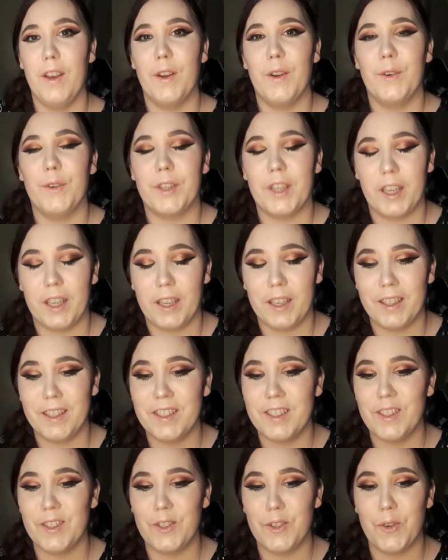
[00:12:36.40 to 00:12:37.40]
Okay
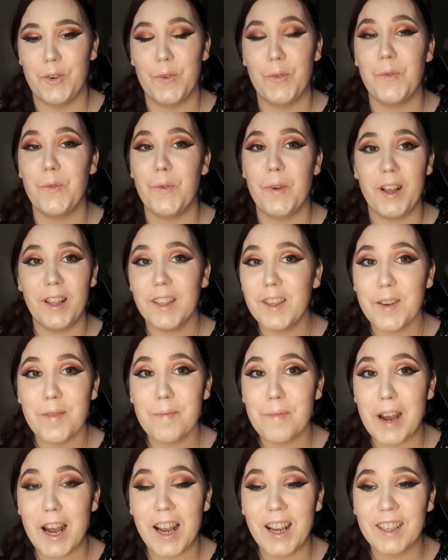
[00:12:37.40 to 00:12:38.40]
guys, so welcome
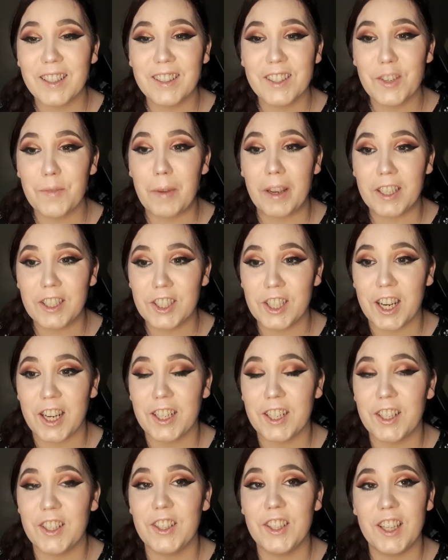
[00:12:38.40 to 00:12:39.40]
back to my
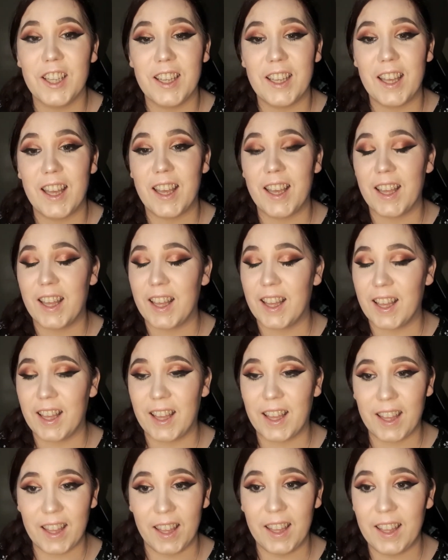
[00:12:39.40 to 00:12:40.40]
channel.
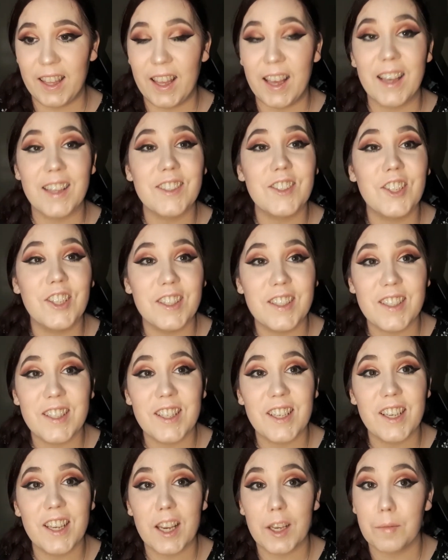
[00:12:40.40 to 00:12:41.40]
As you can
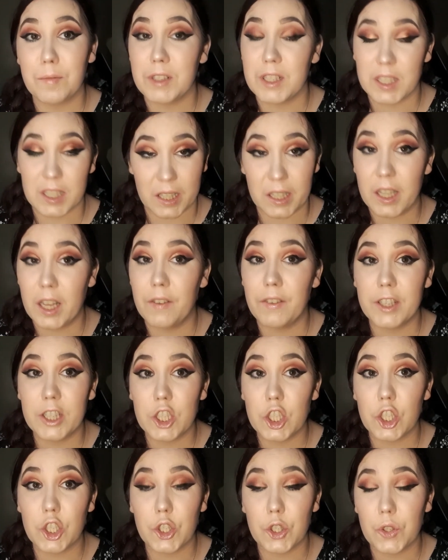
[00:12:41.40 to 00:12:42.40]
see, I'm still having
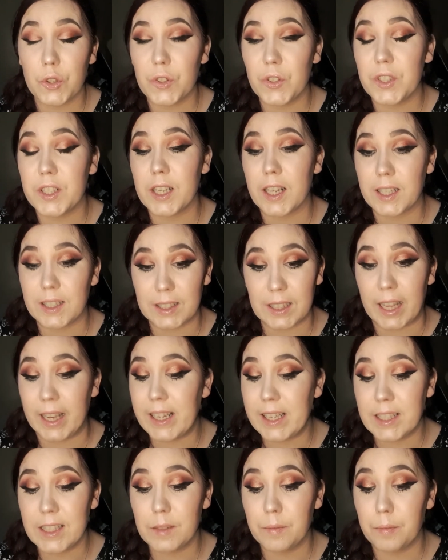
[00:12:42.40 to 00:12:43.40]
to use
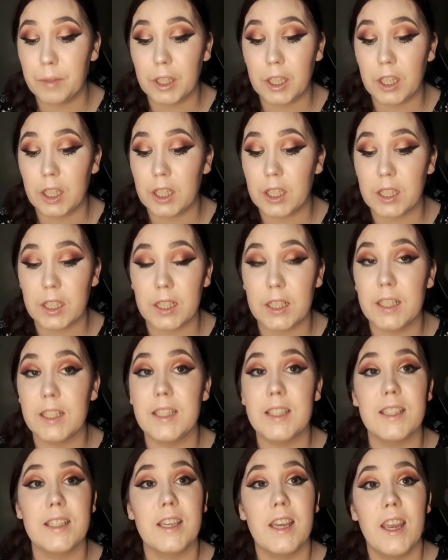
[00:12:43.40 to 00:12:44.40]
light
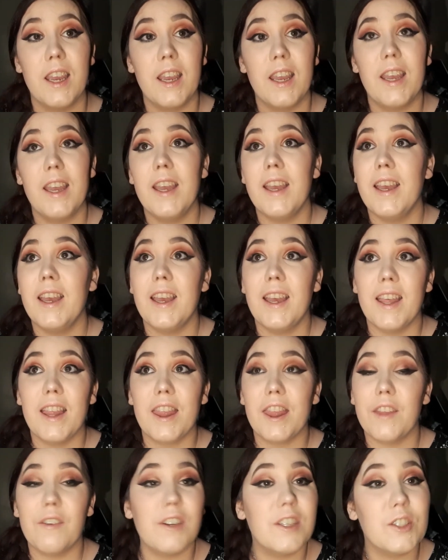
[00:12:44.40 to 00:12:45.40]
because
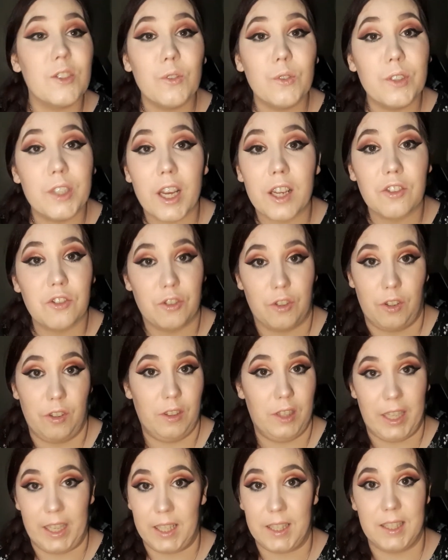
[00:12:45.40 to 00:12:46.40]
there is no
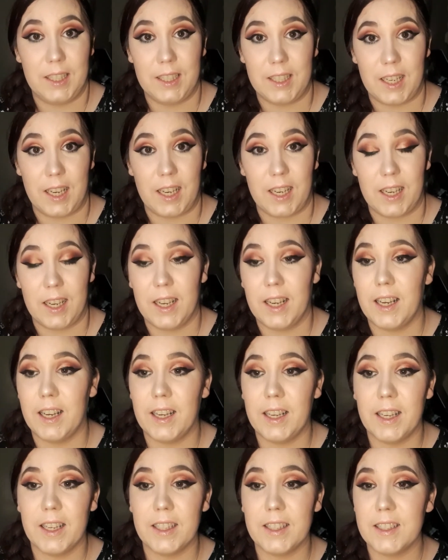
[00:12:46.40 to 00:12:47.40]
natural light today,
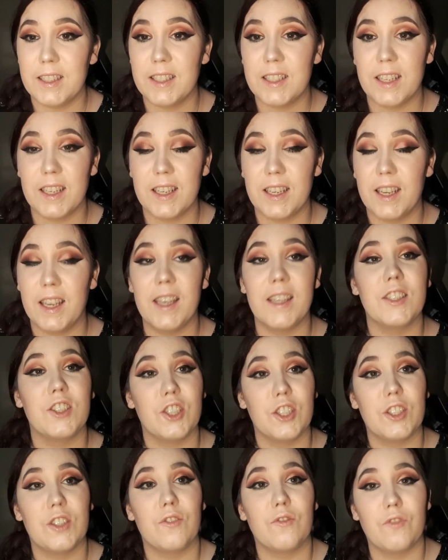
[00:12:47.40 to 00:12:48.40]
and it's
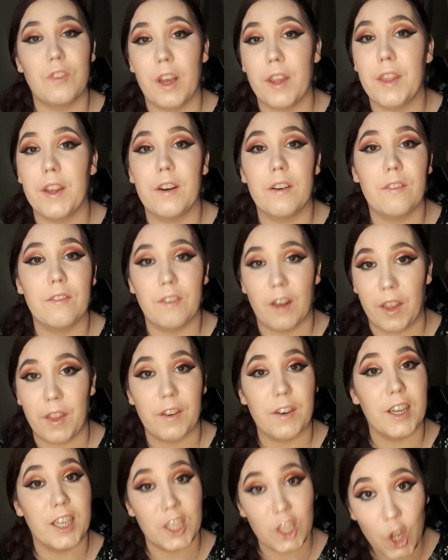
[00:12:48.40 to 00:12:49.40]
just rather
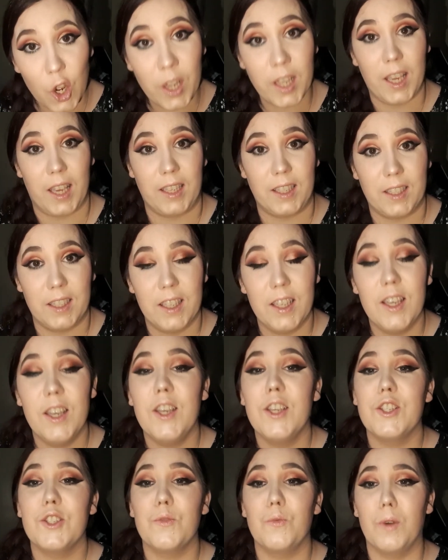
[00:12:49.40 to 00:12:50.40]
annoying.
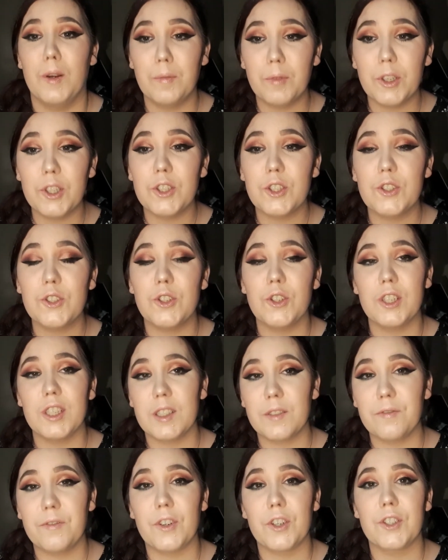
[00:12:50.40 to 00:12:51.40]
So what I'm going to do
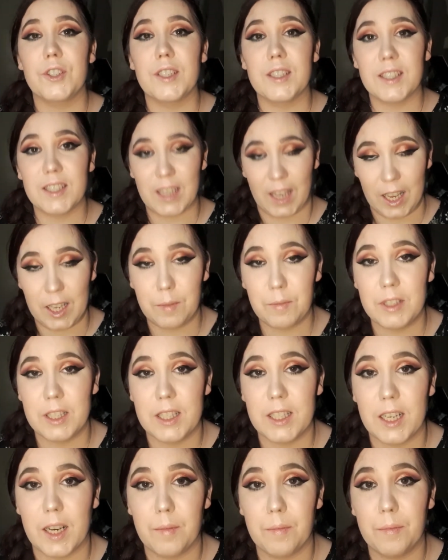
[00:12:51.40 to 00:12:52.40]
is first
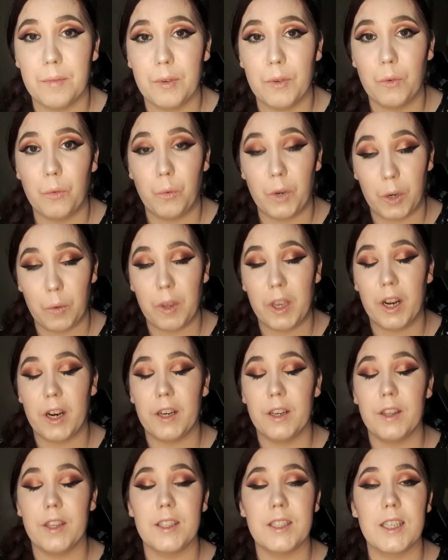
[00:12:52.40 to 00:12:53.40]
timestamp where we are
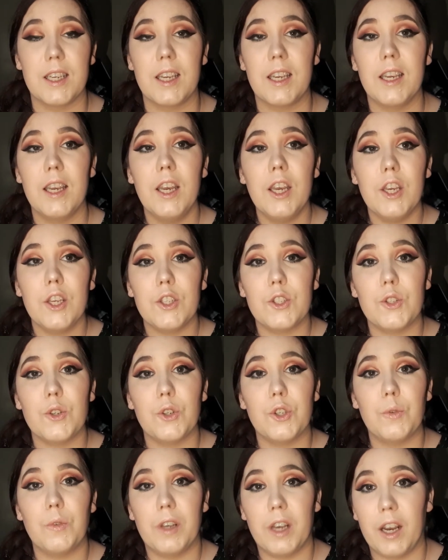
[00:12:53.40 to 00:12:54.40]
in the day. So
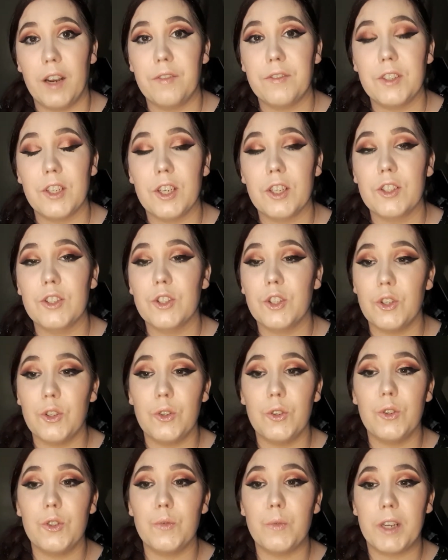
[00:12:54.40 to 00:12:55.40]
you'll have to
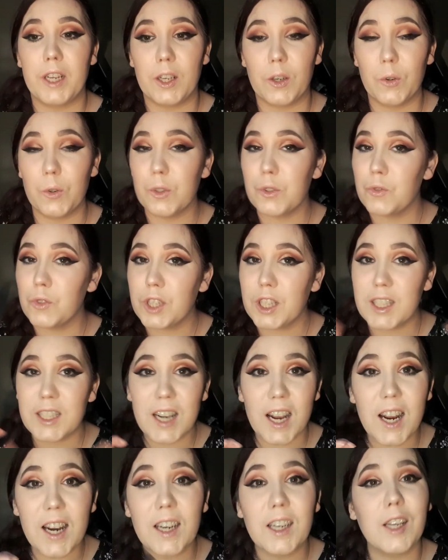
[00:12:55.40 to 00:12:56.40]
excuse when it goes really
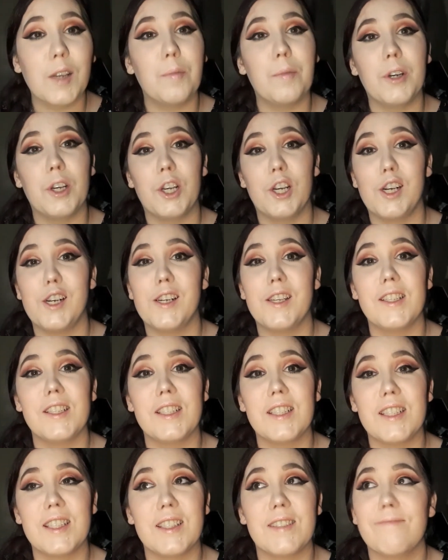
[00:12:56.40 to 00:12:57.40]
dark
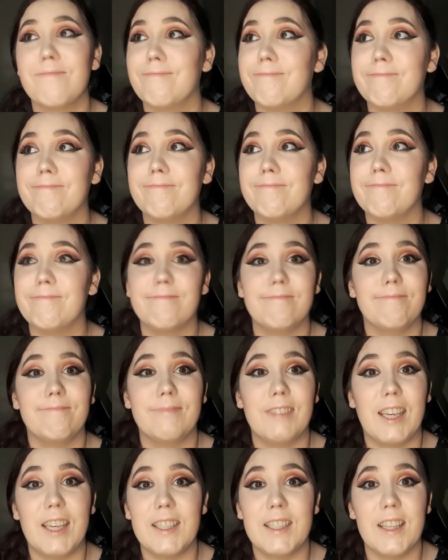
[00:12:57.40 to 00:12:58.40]
because,
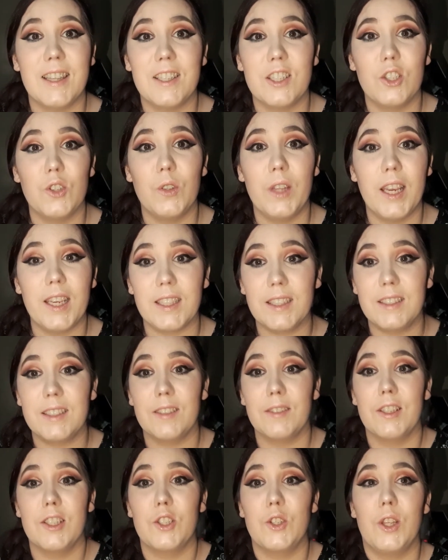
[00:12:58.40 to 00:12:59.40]
like I said, there's no light.
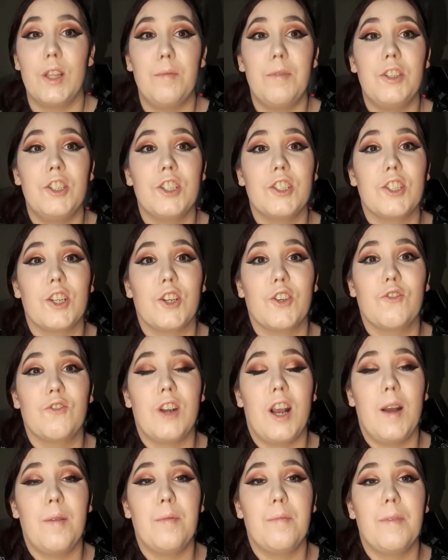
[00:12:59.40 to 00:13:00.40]
So let me just
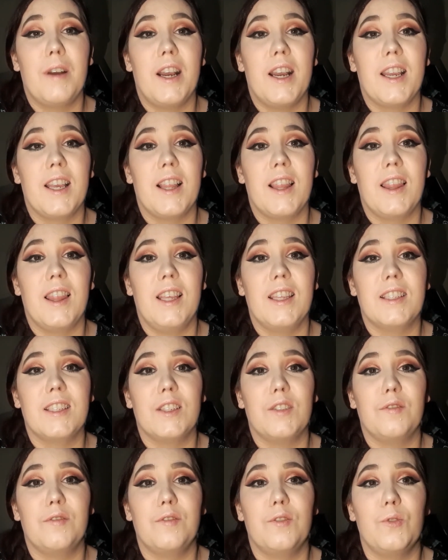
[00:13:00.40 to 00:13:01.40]
grab my
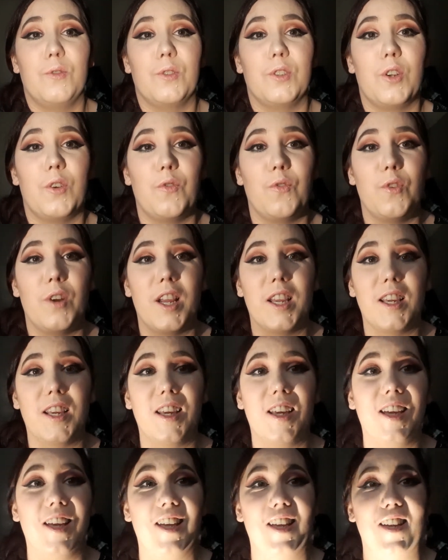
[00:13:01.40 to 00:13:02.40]
little phone right
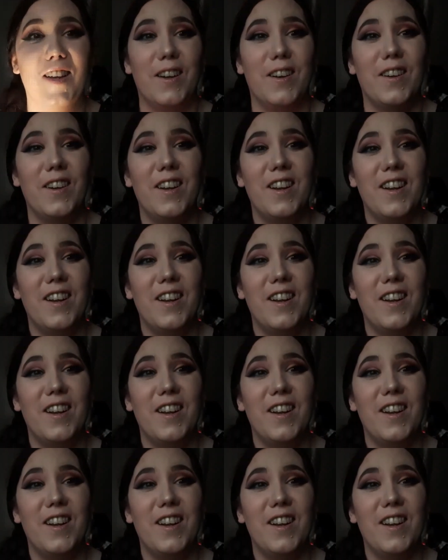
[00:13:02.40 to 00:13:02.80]
here.